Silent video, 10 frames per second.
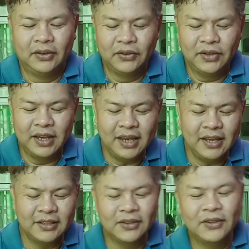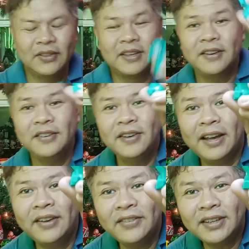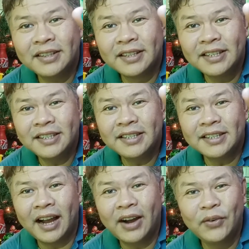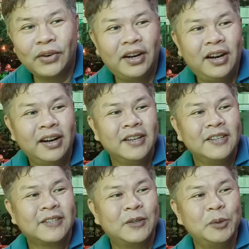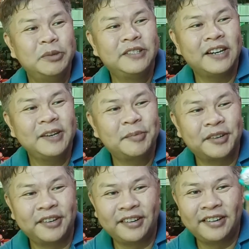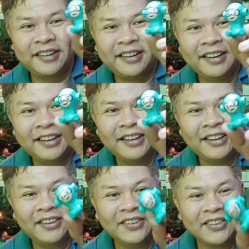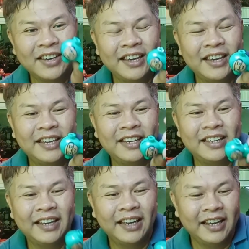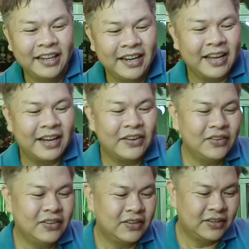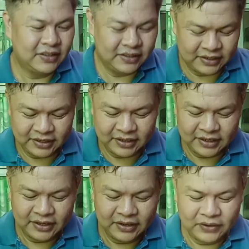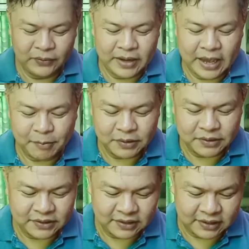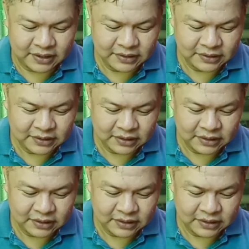Okay, so there you have it. This is our scuba diver. Okay, now what happens is,